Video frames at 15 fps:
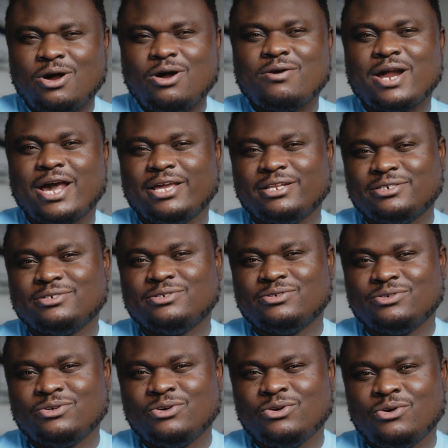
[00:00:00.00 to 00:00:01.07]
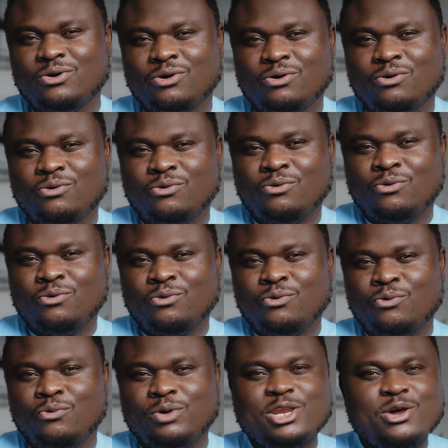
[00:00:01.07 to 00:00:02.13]
Alright,
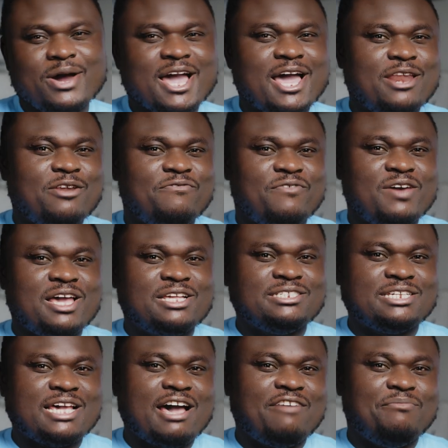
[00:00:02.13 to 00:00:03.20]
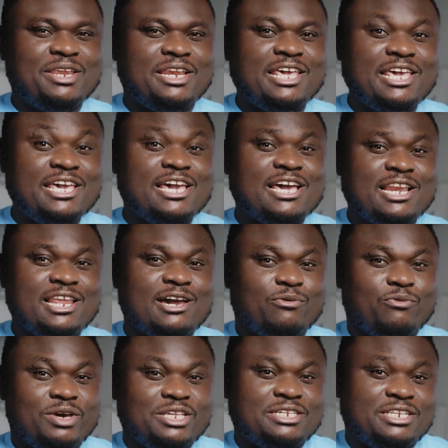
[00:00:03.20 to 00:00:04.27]
we know Canon fans have been eagerly
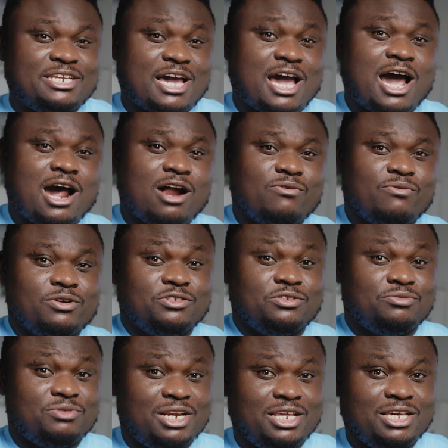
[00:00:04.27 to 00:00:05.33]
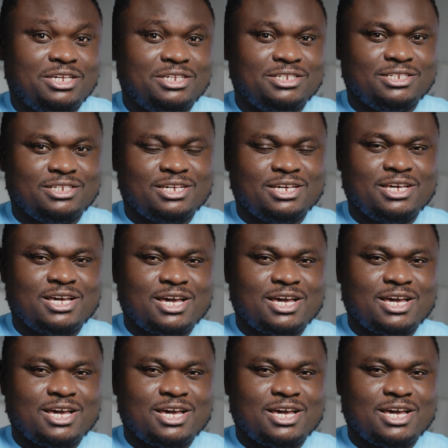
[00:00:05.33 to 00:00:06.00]
awaiting the R1's release,